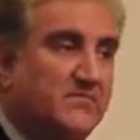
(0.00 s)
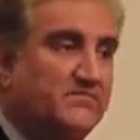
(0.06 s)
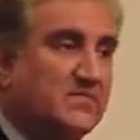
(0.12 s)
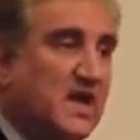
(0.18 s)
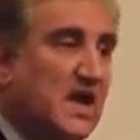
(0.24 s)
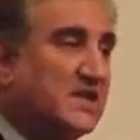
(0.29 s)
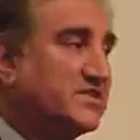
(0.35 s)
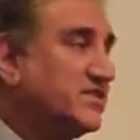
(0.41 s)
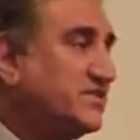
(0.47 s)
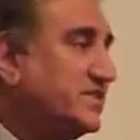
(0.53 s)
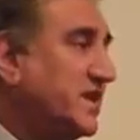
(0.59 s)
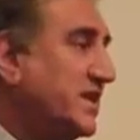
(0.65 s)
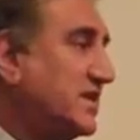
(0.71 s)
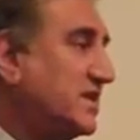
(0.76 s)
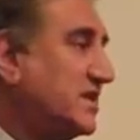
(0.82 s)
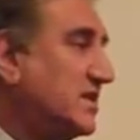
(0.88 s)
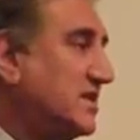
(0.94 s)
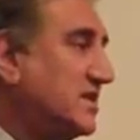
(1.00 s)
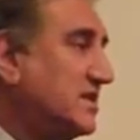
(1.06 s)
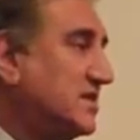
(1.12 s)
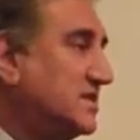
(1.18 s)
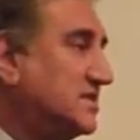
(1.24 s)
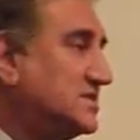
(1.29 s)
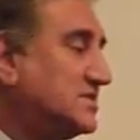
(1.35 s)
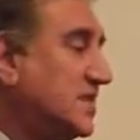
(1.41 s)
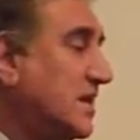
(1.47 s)
undertake
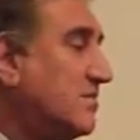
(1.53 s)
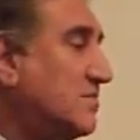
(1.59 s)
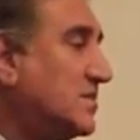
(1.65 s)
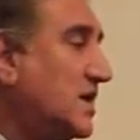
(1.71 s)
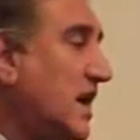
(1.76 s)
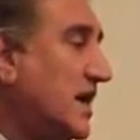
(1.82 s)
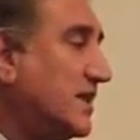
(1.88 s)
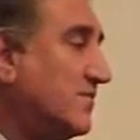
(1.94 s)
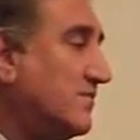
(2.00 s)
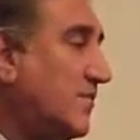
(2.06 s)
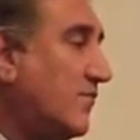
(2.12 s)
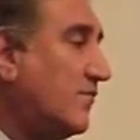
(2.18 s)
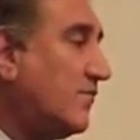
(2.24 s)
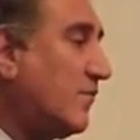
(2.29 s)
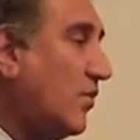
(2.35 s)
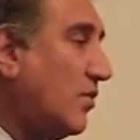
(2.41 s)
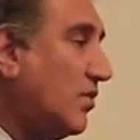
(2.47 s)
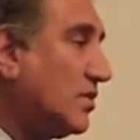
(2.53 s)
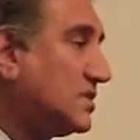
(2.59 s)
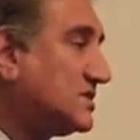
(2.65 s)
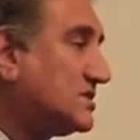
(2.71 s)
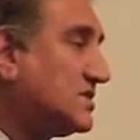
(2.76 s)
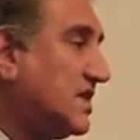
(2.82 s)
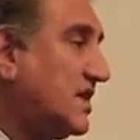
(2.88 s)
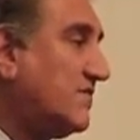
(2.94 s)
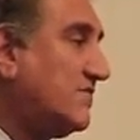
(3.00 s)
some kind of a
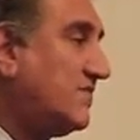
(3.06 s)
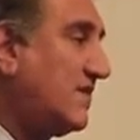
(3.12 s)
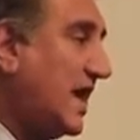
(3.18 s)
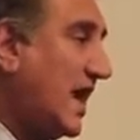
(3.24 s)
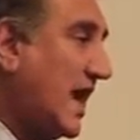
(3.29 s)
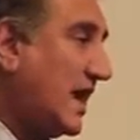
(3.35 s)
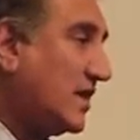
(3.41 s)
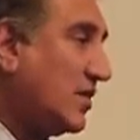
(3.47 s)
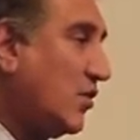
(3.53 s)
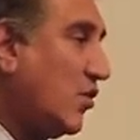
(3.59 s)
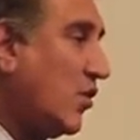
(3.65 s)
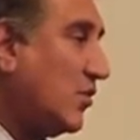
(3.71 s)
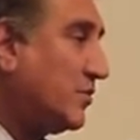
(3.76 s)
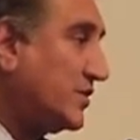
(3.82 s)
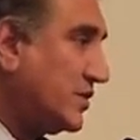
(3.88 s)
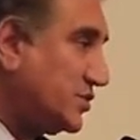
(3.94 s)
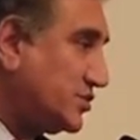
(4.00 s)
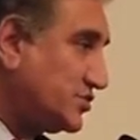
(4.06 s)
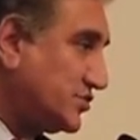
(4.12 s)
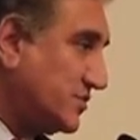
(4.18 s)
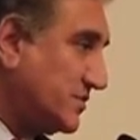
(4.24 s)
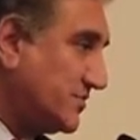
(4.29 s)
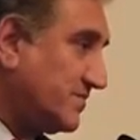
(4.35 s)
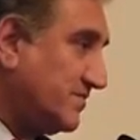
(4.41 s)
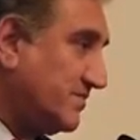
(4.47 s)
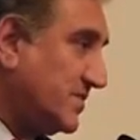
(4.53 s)
false flag operation,
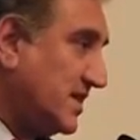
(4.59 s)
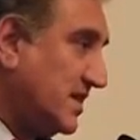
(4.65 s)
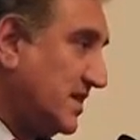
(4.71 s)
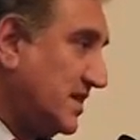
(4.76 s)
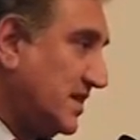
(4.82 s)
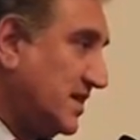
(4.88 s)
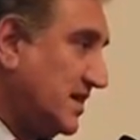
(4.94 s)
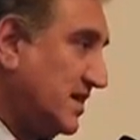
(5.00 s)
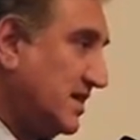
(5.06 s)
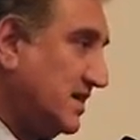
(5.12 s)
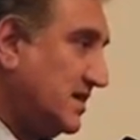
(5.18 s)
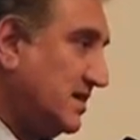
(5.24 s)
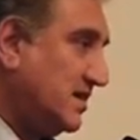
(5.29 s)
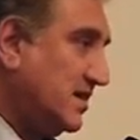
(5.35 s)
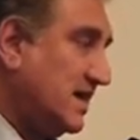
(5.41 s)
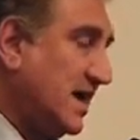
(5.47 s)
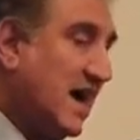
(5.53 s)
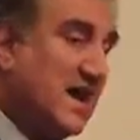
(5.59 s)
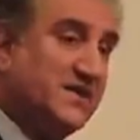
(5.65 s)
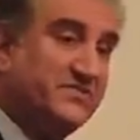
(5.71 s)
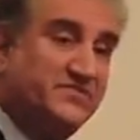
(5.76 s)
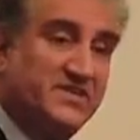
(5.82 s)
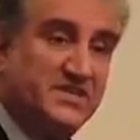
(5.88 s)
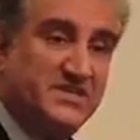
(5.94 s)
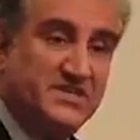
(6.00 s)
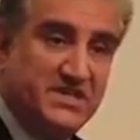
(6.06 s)
as
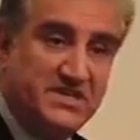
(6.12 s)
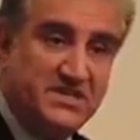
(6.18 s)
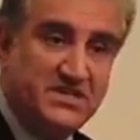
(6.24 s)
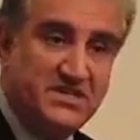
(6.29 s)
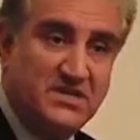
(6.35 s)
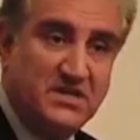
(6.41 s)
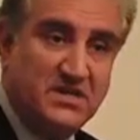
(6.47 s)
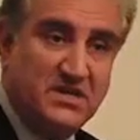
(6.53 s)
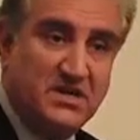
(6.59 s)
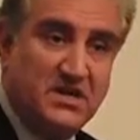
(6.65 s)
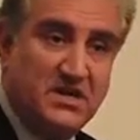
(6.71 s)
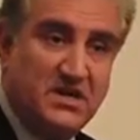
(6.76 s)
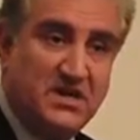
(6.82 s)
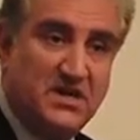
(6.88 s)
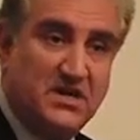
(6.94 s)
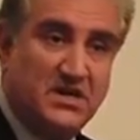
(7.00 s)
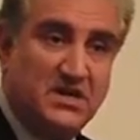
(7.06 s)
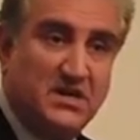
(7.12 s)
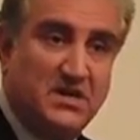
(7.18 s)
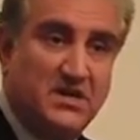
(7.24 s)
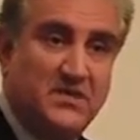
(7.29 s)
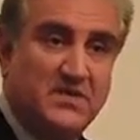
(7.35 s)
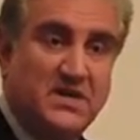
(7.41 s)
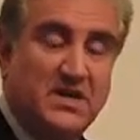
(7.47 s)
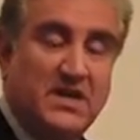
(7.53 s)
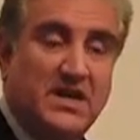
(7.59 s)
they did
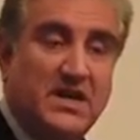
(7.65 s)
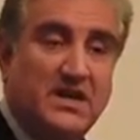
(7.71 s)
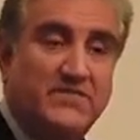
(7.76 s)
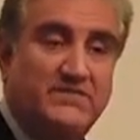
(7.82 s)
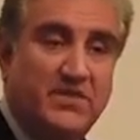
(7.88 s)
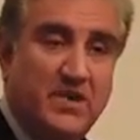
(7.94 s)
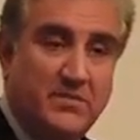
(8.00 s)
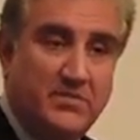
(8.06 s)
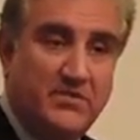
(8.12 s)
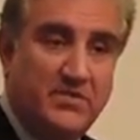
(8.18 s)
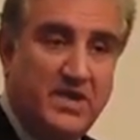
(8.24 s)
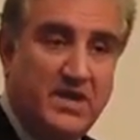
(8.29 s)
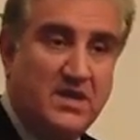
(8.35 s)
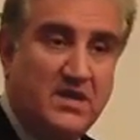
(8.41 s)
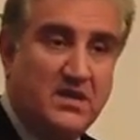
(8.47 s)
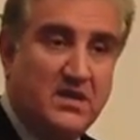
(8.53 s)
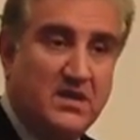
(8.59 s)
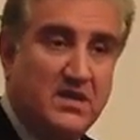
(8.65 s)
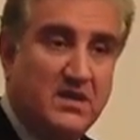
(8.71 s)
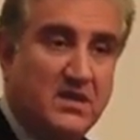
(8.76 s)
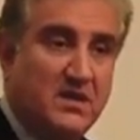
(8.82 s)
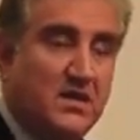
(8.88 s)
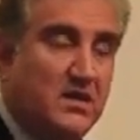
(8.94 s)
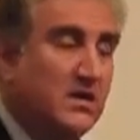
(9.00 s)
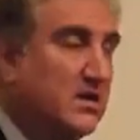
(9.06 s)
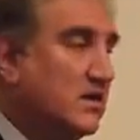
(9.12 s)
in February.
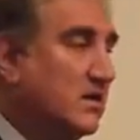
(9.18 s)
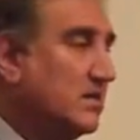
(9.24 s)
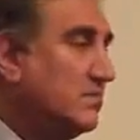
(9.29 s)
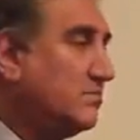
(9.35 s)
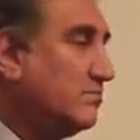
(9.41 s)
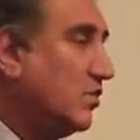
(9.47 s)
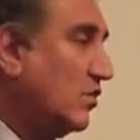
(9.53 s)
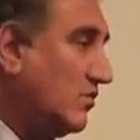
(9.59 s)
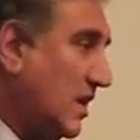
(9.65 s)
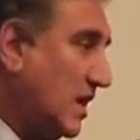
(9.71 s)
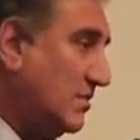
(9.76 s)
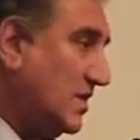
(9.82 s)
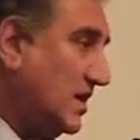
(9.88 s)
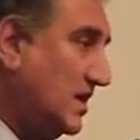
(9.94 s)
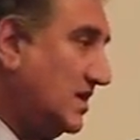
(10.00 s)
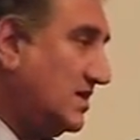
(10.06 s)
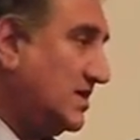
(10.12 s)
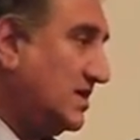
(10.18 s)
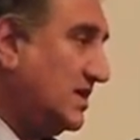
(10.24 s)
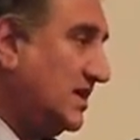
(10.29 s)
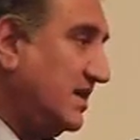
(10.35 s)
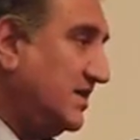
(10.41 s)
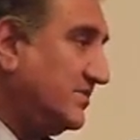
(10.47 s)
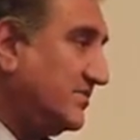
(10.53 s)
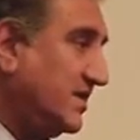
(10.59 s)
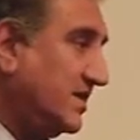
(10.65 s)
Pulwama
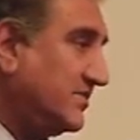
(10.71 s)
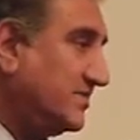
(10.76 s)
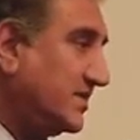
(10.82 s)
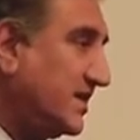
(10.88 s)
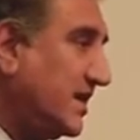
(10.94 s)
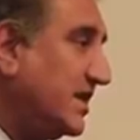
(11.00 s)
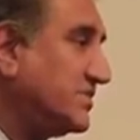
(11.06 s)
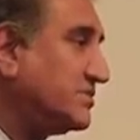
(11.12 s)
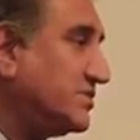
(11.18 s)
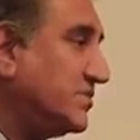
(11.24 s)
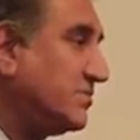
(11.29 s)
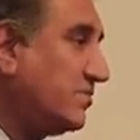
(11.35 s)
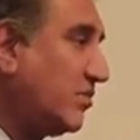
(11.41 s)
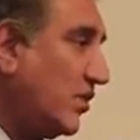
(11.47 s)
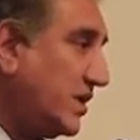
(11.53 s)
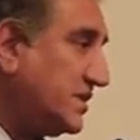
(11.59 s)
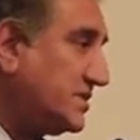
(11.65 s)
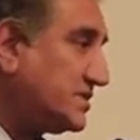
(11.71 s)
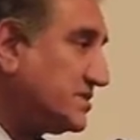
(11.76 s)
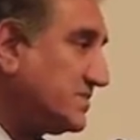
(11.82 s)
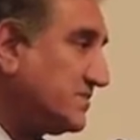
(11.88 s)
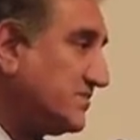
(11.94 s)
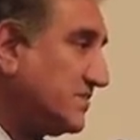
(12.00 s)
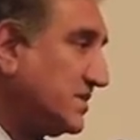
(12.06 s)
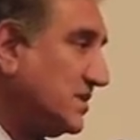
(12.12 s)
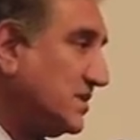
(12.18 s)
is a case in point,
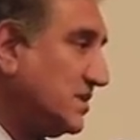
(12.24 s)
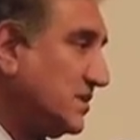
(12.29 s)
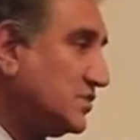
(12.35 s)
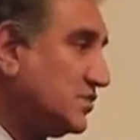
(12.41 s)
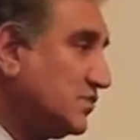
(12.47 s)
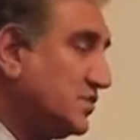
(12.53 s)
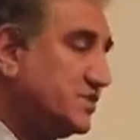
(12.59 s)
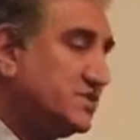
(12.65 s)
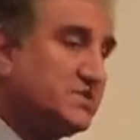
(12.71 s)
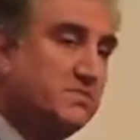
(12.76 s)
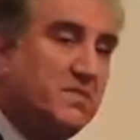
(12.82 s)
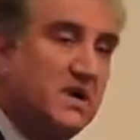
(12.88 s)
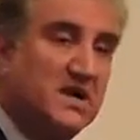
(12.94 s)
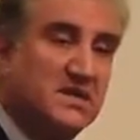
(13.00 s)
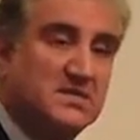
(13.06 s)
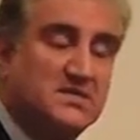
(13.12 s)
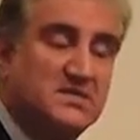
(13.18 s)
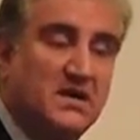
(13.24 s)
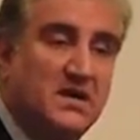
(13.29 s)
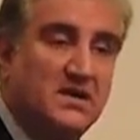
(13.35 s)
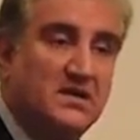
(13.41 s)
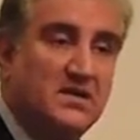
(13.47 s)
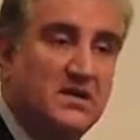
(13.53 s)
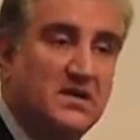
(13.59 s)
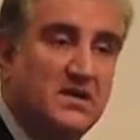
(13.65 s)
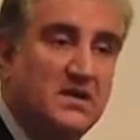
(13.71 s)
which
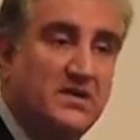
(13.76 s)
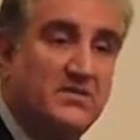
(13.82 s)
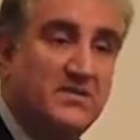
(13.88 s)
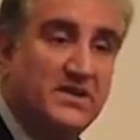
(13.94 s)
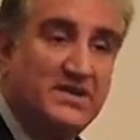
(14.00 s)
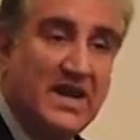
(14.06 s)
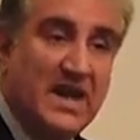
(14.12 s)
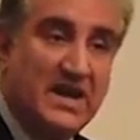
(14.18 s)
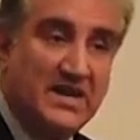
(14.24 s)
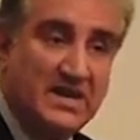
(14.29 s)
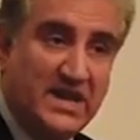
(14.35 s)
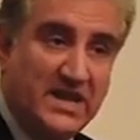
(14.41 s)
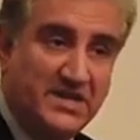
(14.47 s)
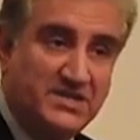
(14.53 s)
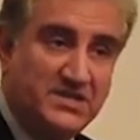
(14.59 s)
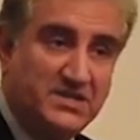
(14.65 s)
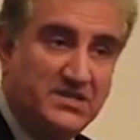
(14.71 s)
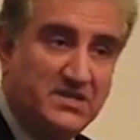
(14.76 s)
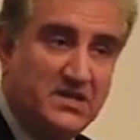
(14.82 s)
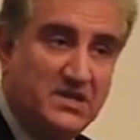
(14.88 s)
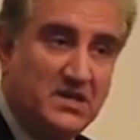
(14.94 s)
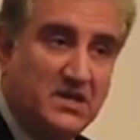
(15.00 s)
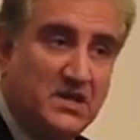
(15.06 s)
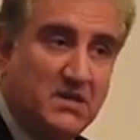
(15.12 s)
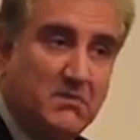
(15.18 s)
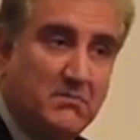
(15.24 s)
Pakistan retaliated,
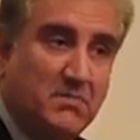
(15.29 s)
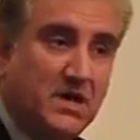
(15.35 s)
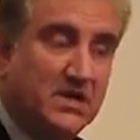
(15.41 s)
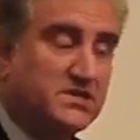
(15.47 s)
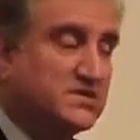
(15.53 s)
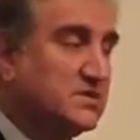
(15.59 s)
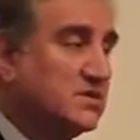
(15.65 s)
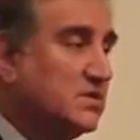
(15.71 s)
but